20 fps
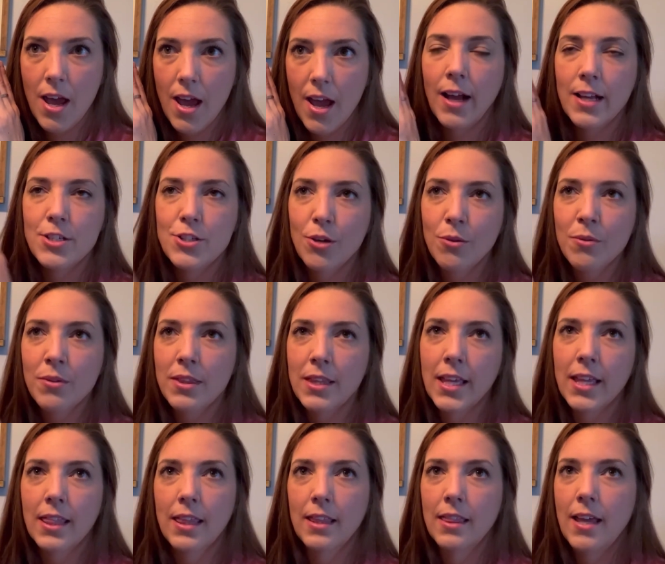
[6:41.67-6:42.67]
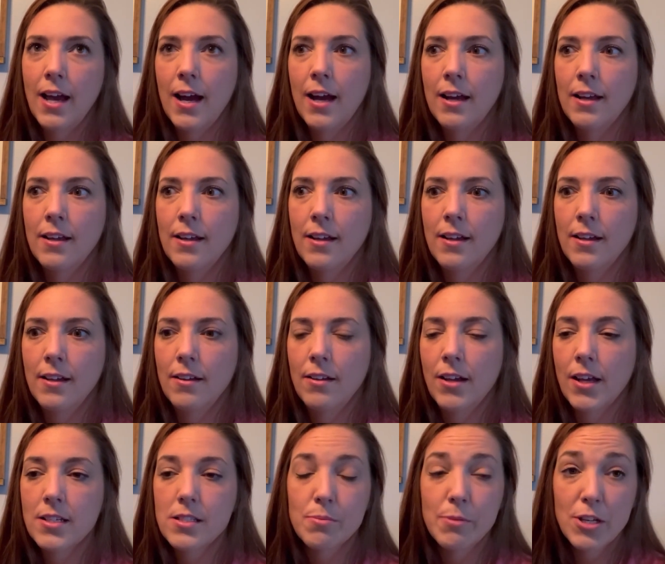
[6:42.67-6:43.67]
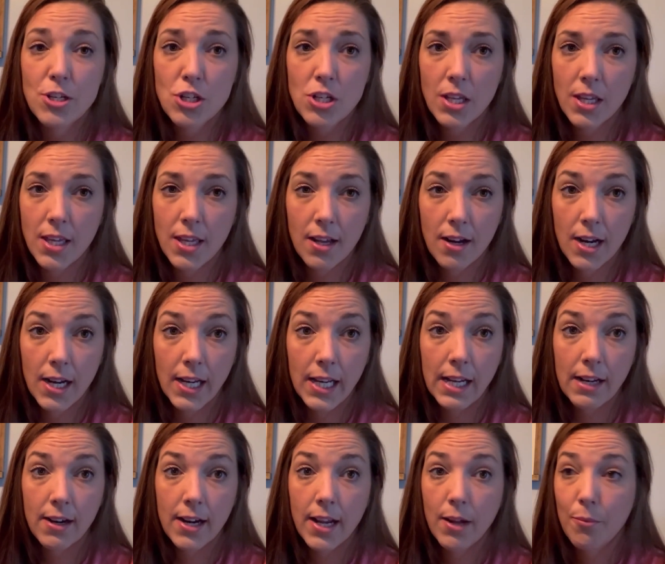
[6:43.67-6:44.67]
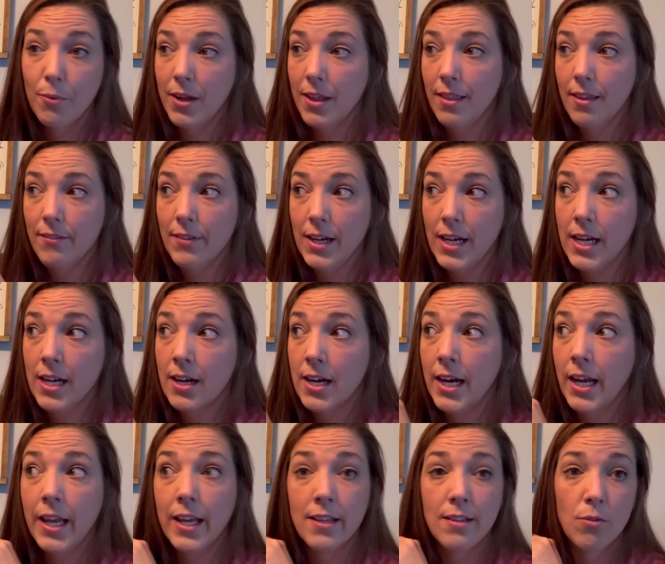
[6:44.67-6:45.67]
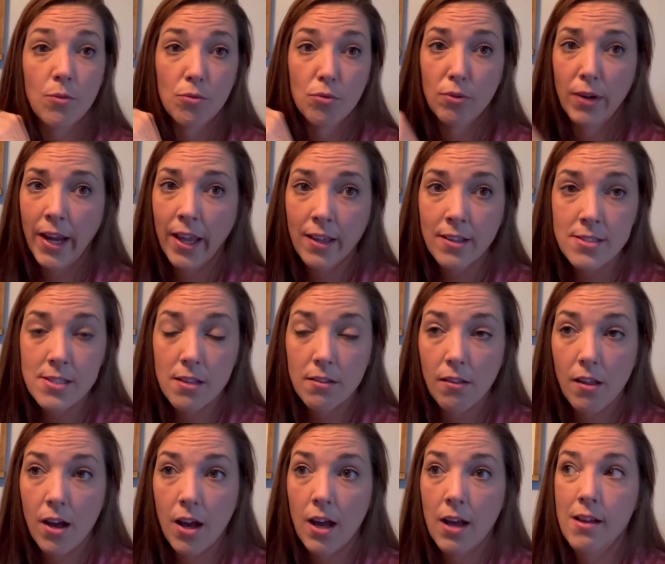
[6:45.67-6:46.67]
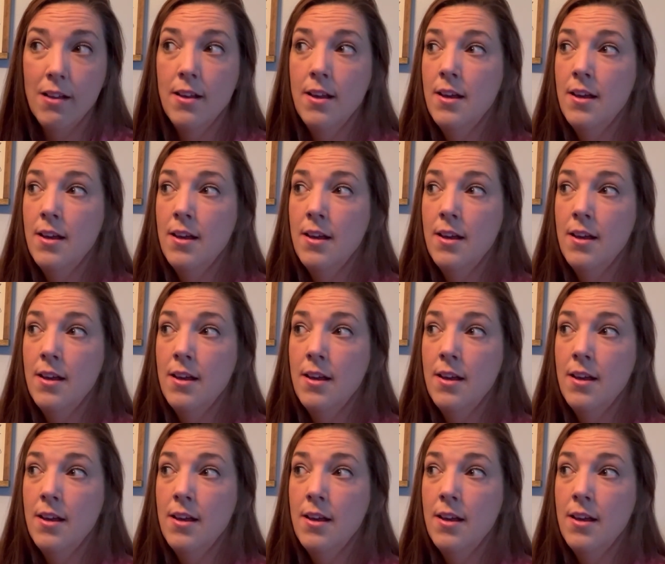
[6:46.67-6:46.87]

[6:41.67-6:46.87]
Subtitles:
I don't think that, especially here in Erie, we live in Erie, it rains a lot.